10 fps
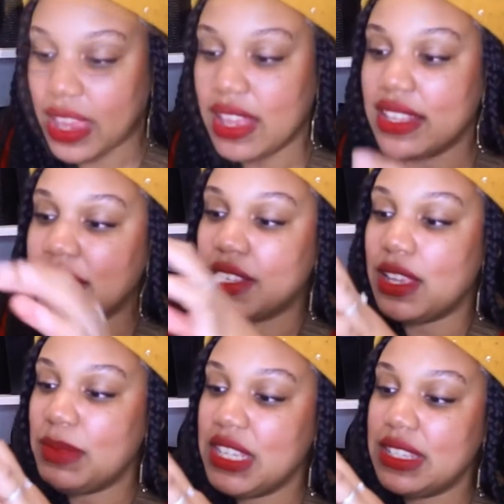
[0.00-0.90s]
So let
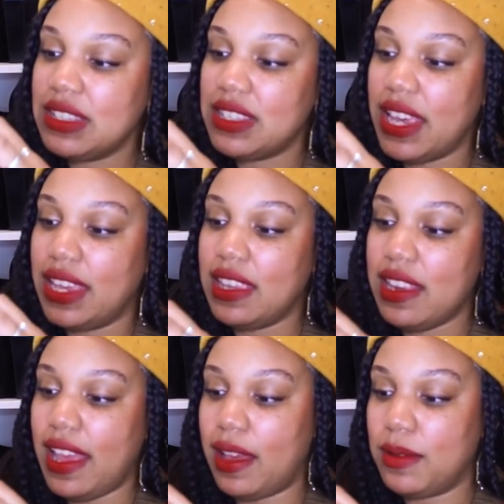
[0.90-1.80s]
me just take it
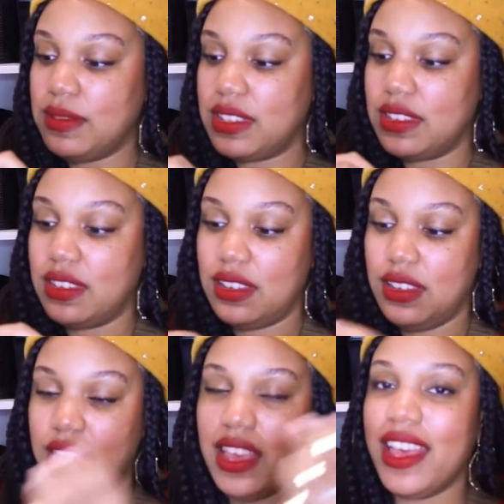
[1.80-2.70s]
out.
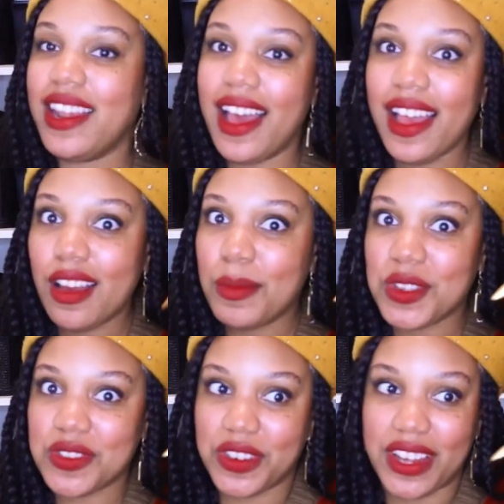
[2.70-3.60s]
And I
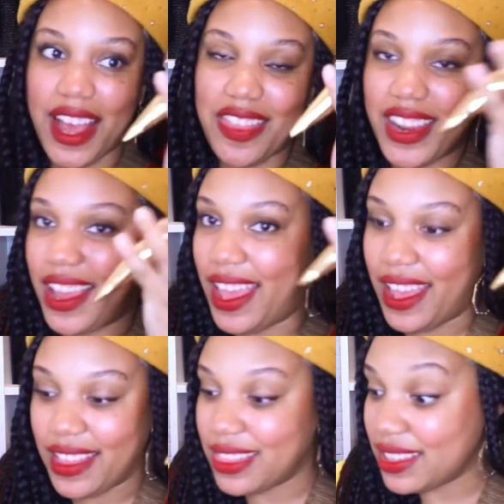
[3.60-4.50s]
almost forgot that I
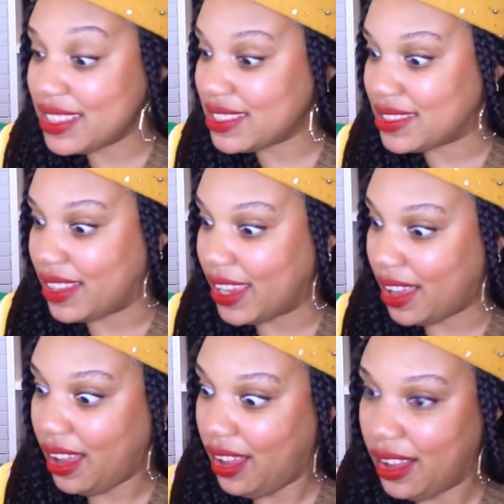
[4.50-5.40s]
had this. Like,
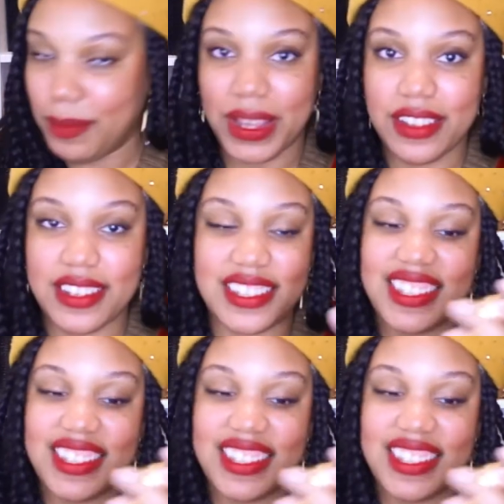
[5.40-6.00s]
oh my goodness.